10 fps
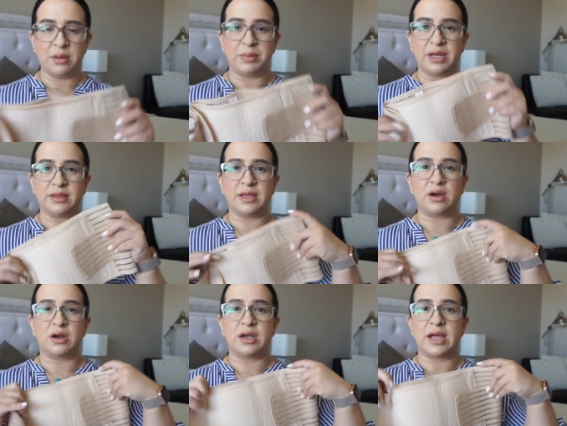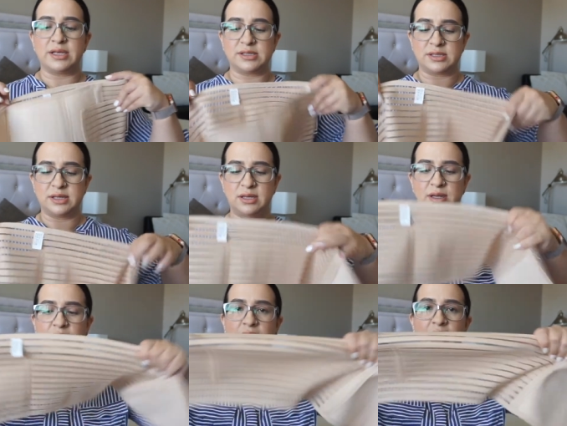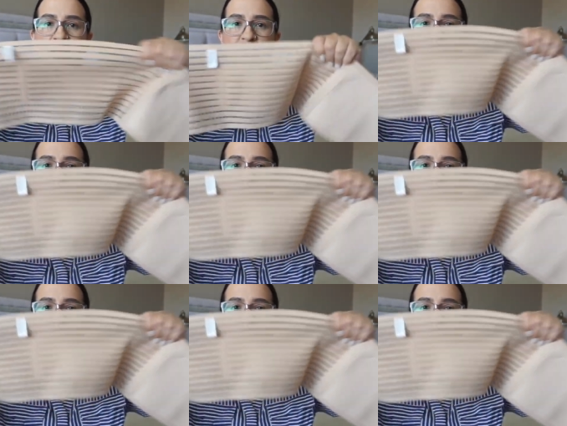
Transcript: but they are nice and